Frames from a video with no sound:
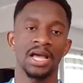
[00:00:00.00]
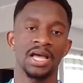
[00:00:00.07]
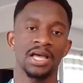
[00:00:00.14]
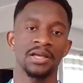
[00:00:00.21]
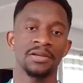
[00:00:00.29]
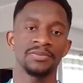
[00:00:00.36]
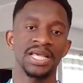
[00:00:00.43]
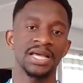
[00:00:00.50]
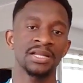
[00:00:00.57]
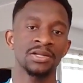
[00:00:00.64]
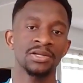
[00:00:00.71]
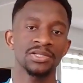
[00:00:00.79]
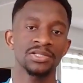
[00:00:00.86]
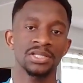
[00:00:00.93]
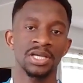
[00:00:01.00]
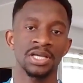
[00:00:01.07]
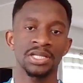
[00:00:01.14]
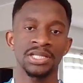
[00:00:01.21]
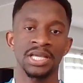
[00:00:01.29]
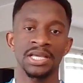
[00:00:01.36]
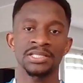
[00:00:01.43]
They announced
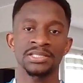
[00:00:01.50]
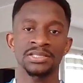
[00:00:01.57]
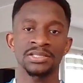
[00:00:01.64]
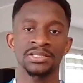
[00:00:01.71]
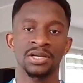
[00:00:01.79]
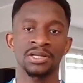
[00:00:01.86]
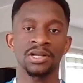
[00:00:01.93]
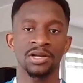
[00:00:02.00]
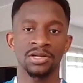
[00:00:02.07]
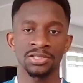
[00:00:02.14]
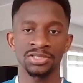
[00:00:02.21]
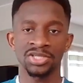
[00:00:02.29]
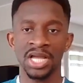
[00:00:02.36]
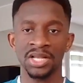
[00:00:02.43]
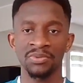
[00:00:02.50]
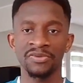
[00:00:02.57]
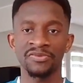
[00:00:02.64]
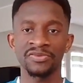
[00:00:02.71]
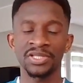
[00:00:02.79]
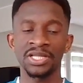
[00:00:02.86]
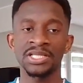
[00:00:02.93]
their second contract
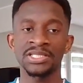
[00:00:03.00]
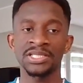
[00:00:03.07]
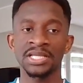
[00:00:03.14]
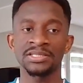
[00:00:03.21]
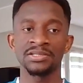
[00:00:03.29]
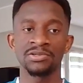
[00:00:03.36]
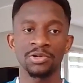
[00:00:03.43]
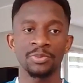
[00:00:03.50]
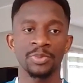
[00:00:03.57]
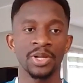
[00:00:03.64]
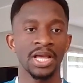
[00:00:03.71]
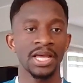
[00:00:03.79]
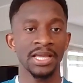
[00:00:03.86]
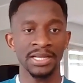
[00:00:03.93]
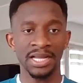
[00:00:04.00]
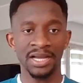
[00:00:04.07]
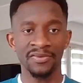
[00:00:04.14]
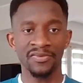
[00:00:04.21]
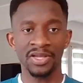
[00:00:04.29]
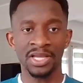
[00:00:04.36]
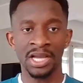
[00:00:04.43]
with Telesat Group in
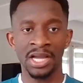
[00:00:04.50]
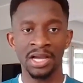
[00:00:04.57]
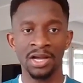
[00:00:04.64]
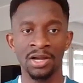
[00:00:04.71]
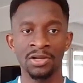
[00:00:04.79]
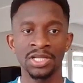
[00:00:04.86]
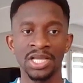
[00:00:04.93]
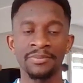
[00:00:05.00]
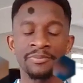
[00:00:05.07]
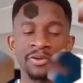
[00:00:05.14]
Africa on